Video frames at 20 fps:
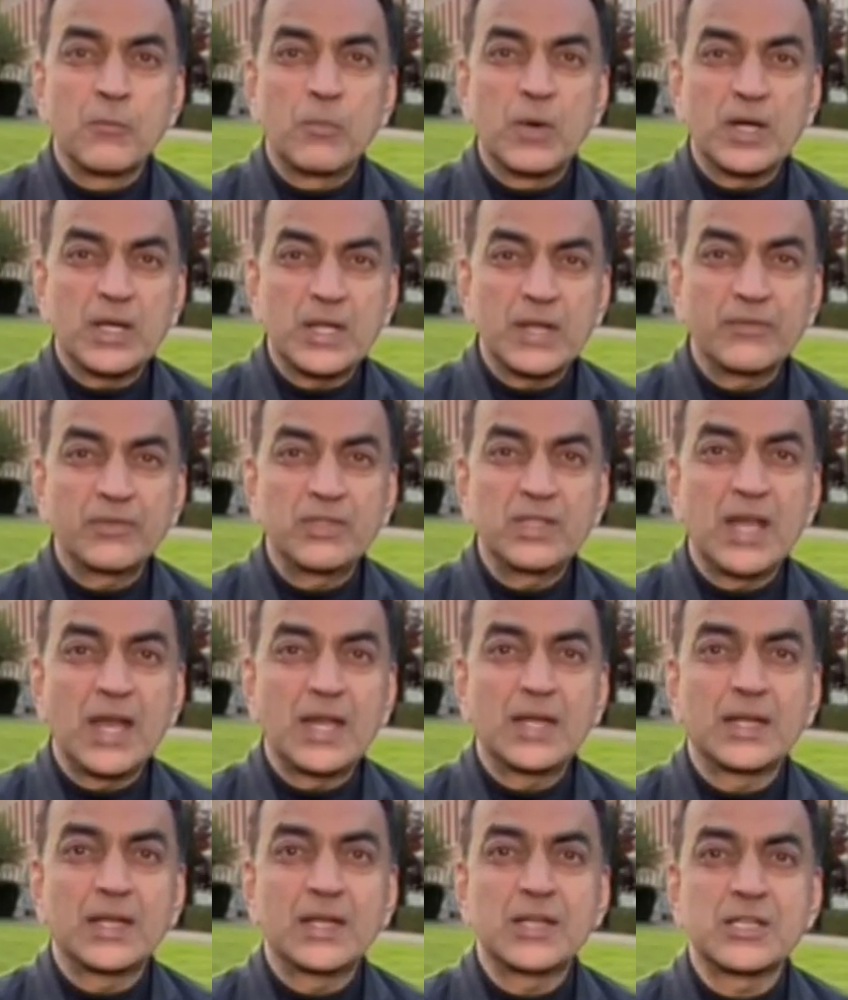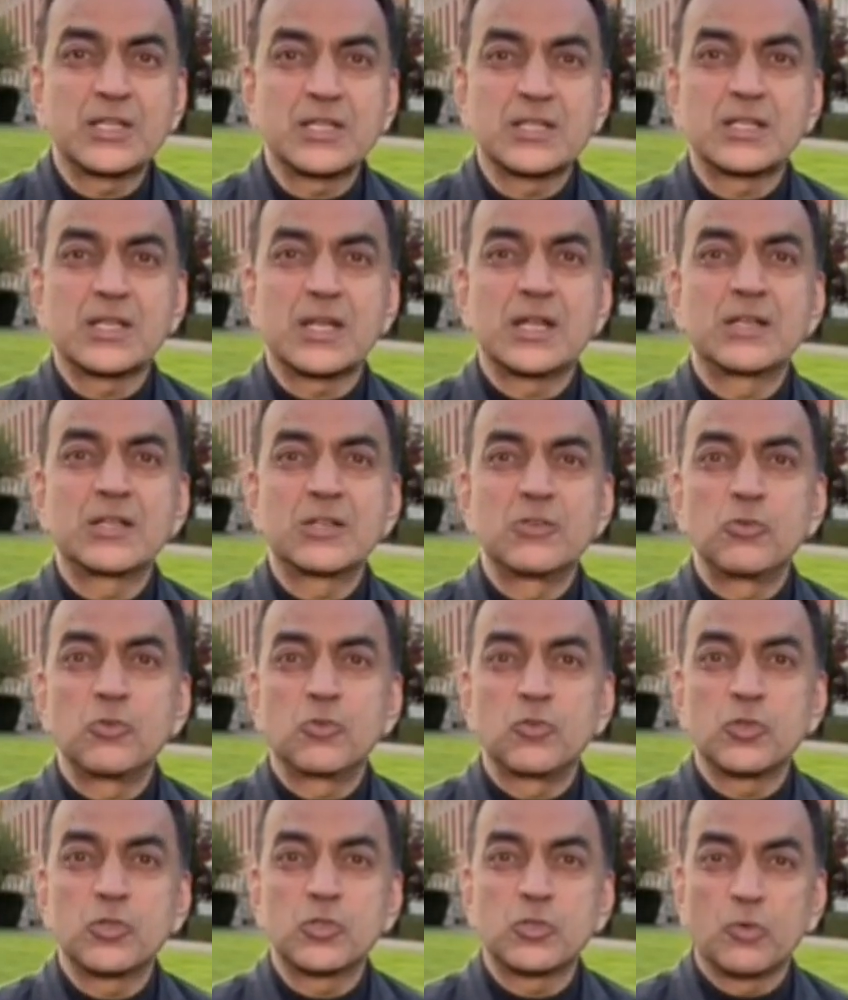but if the allegations continue
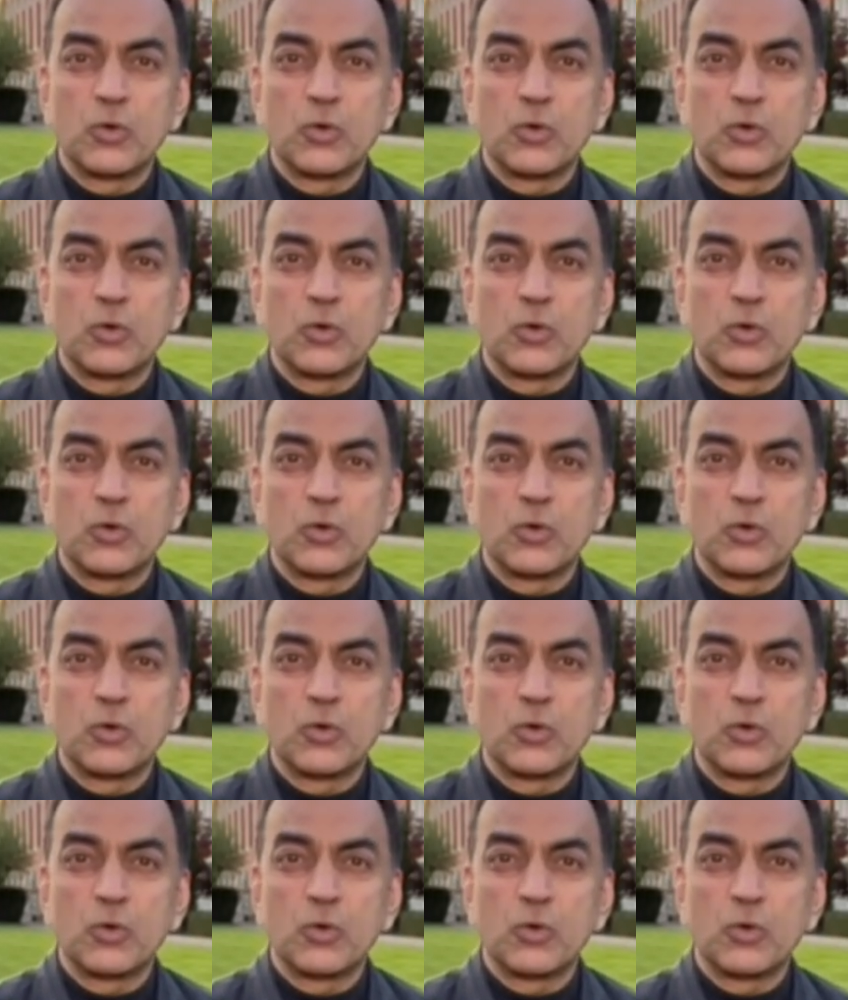to